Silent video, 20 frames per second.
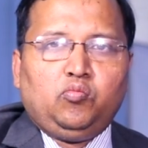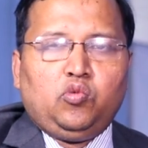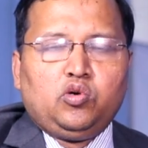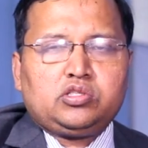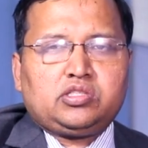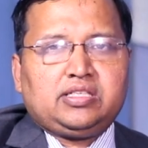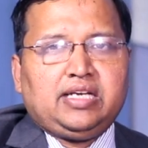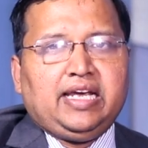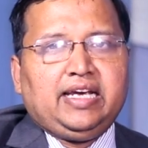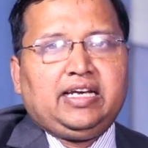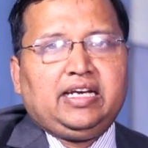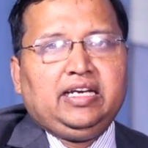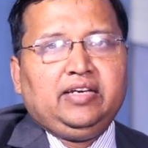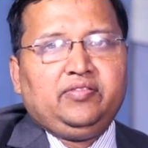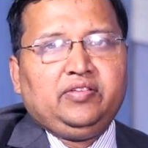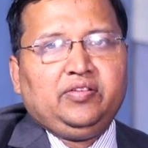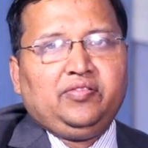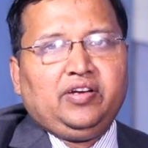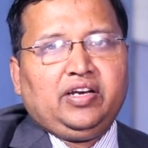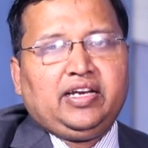most likely
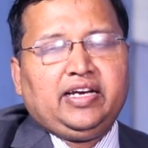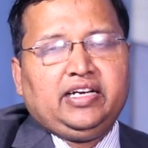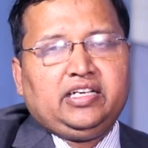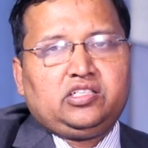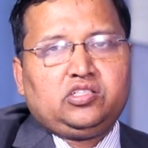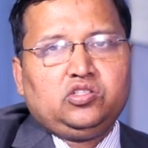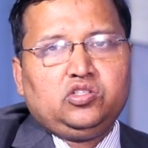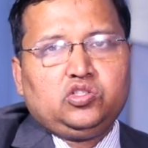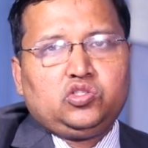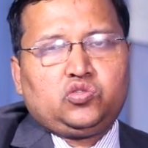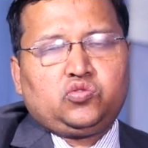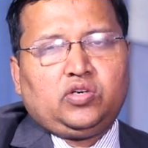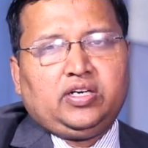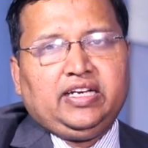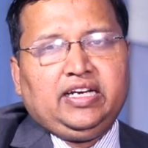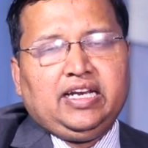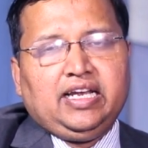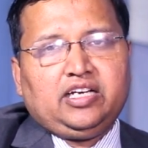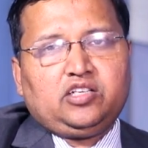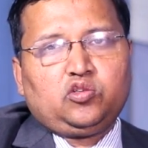we will get
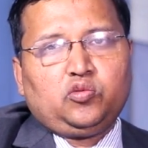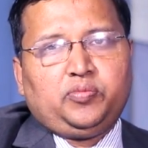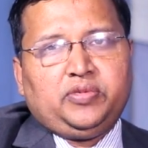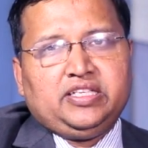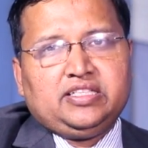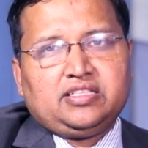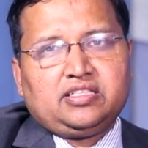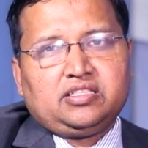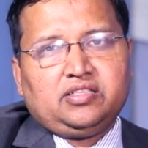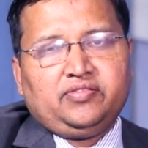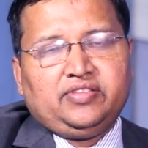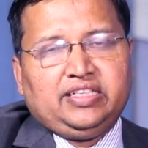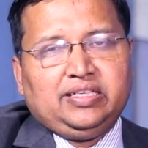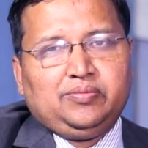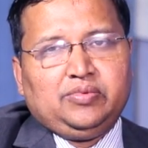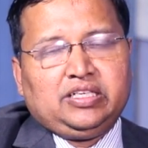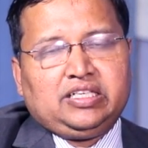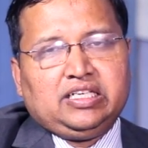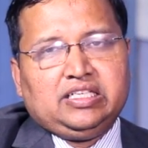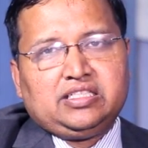20 lakh rupees as a
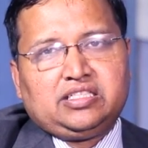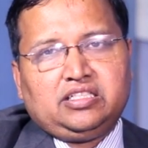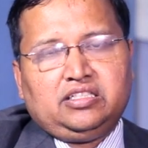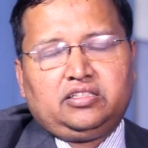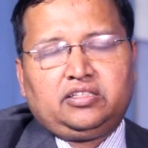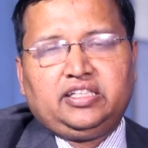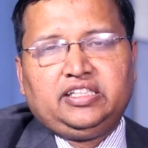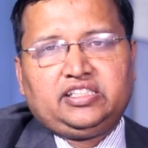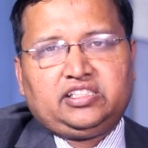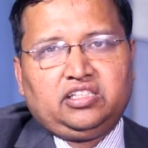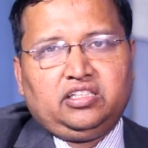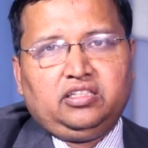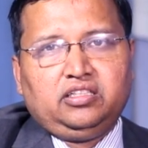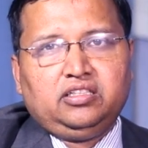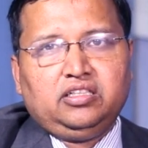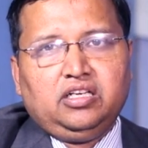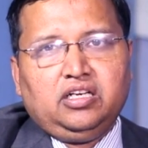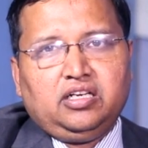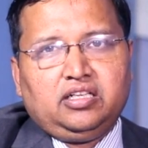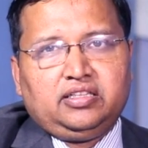variable consideration,
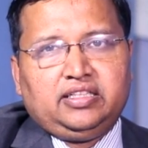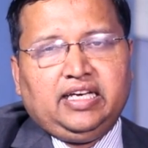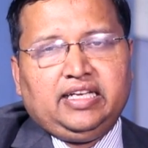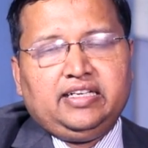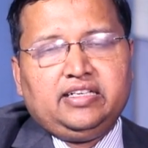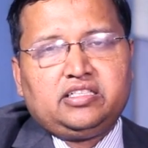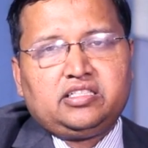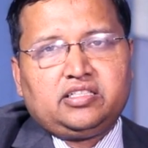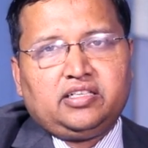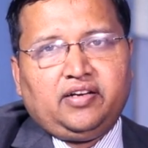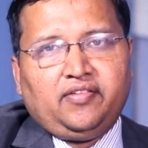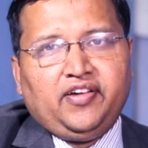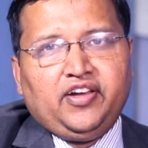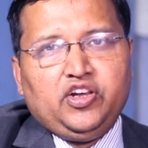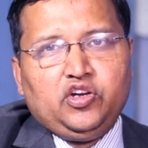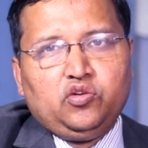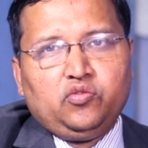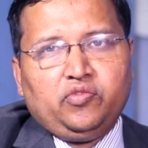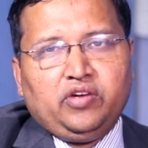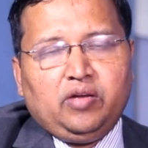then its
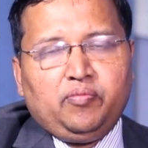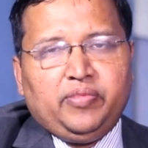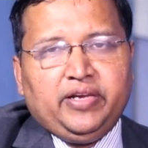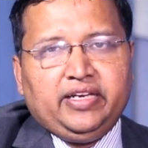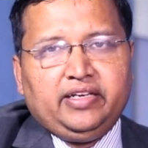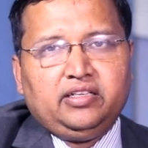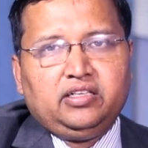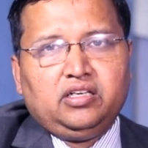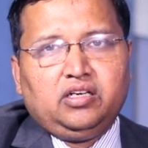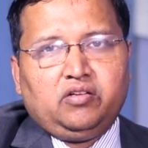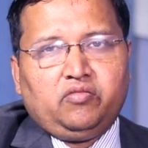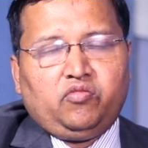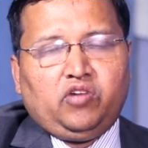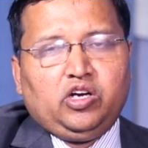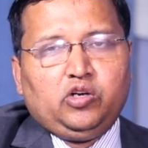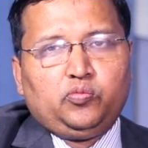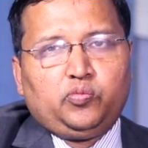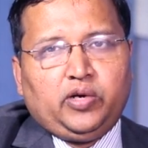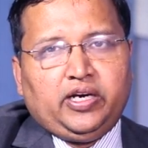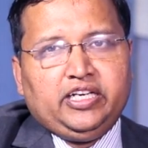revenue will be
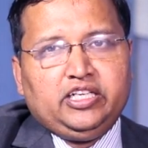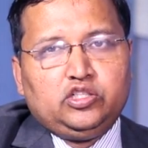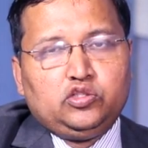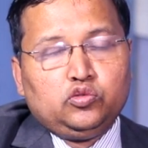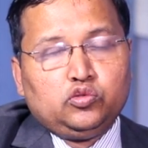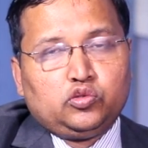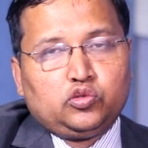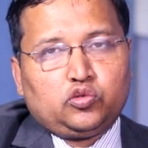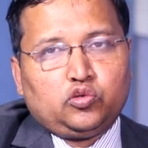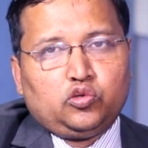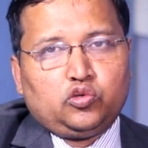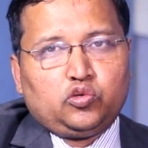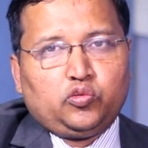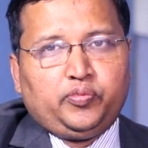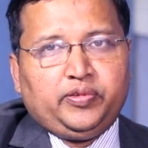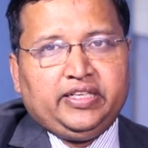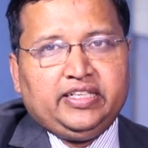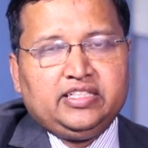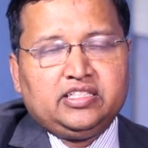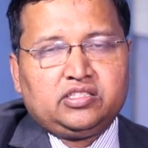1.2 crore
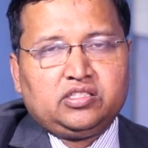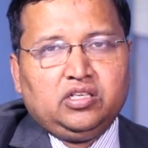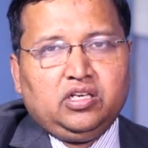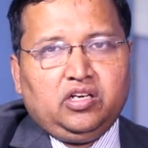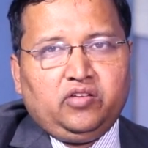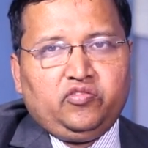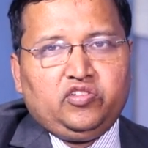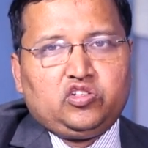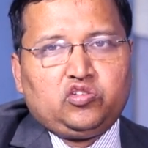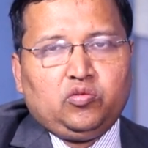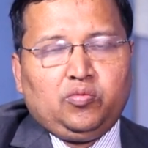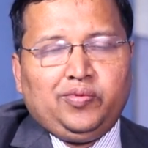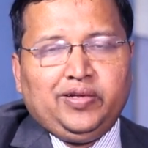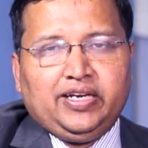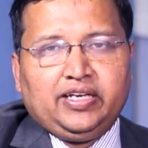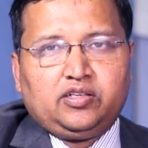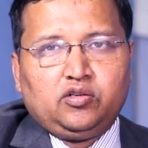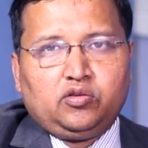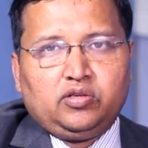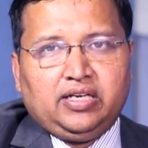rupees which will be
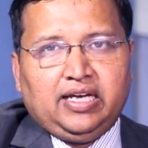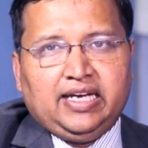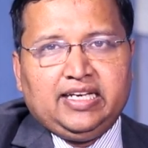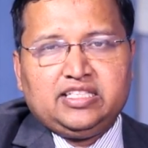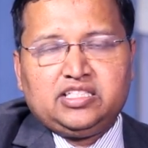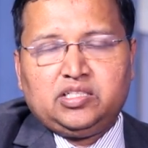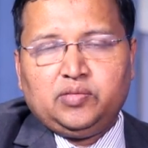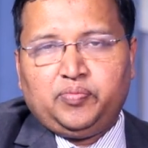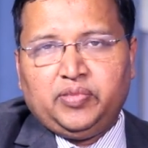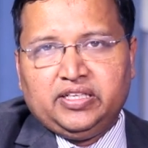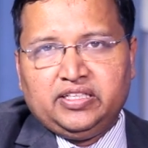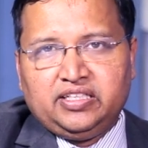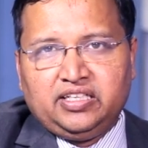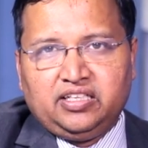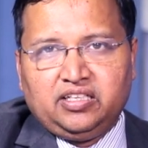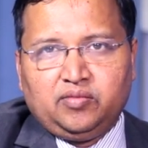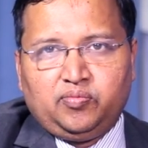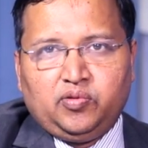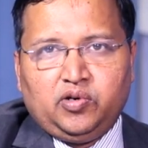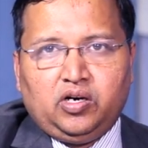recognized
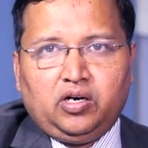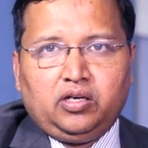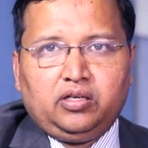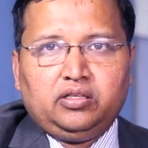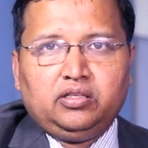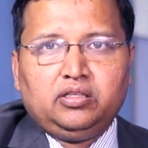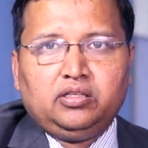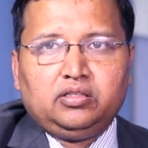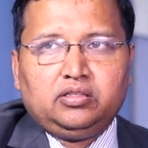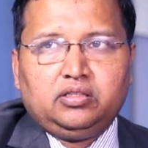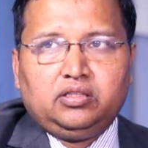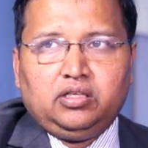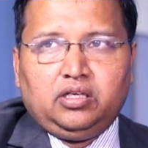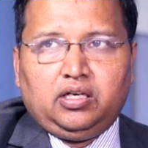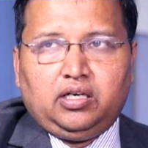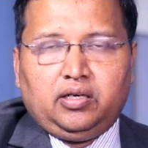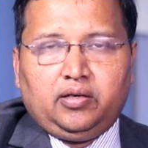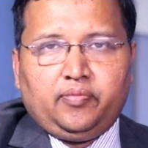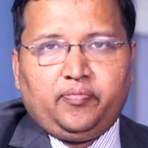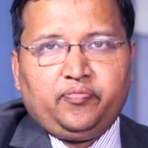depending upon
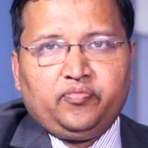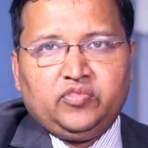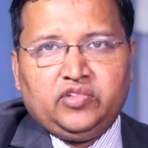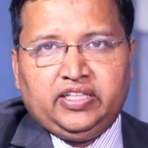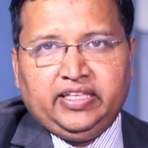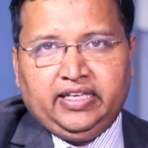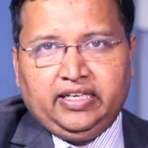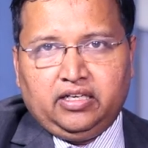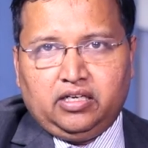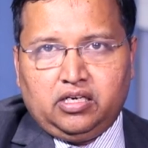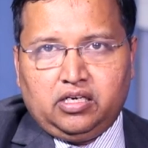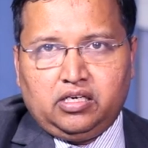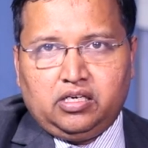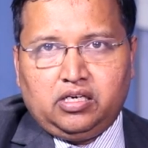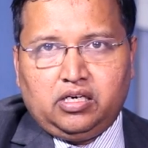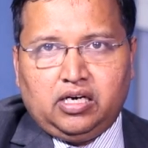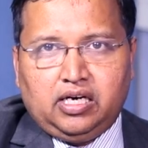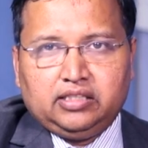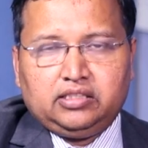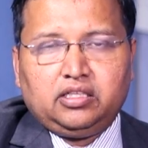uh, the
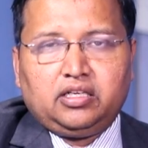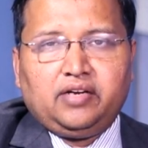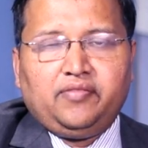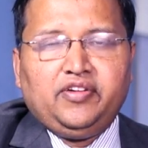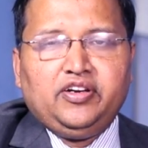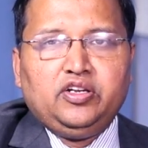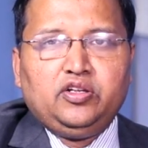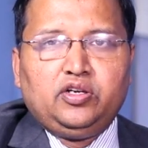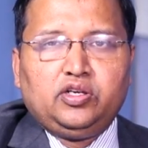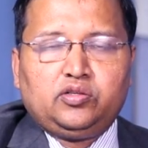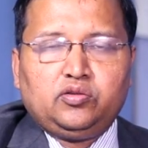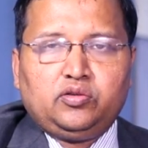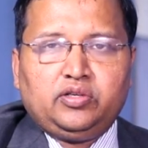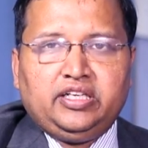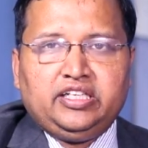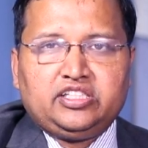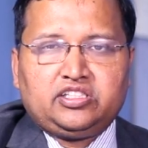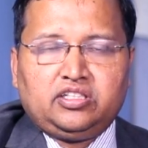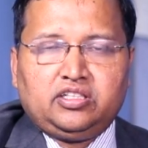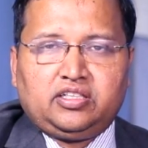other revenue
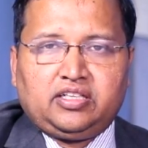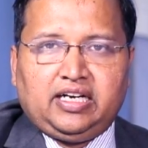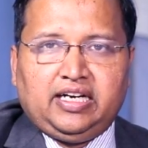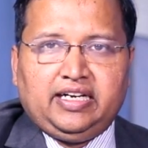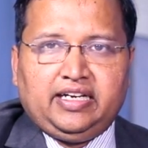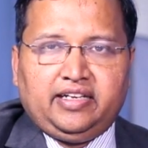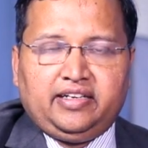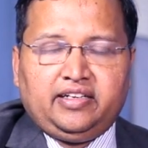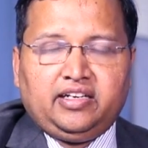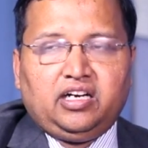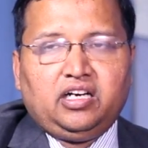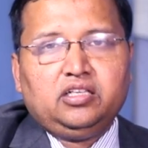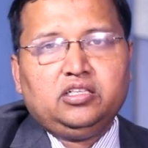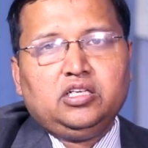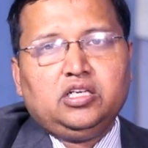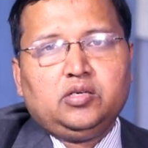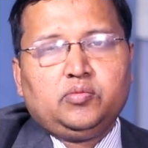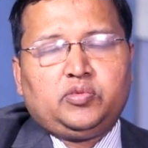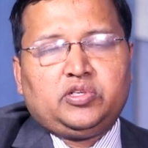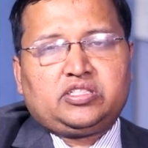recognition criteria
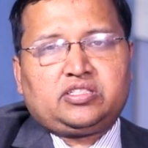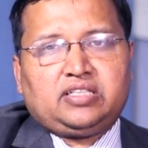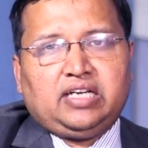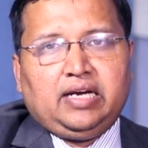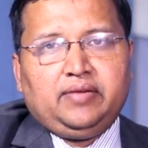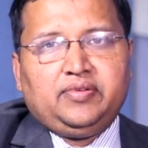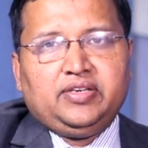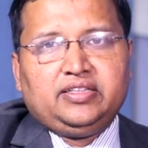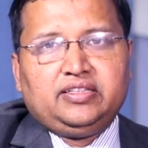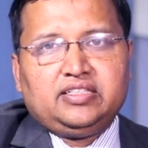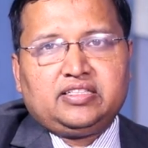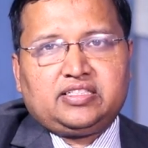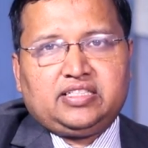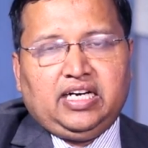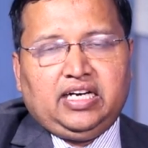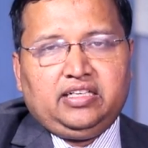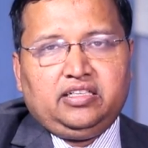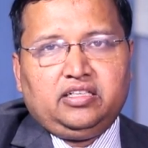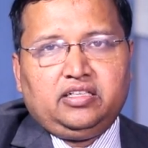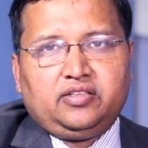prescribed in the
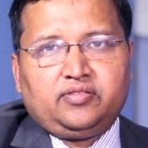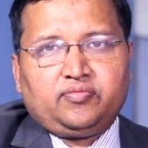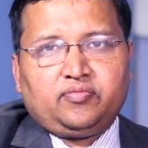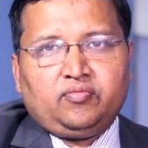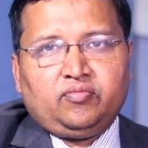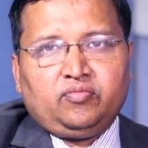standard.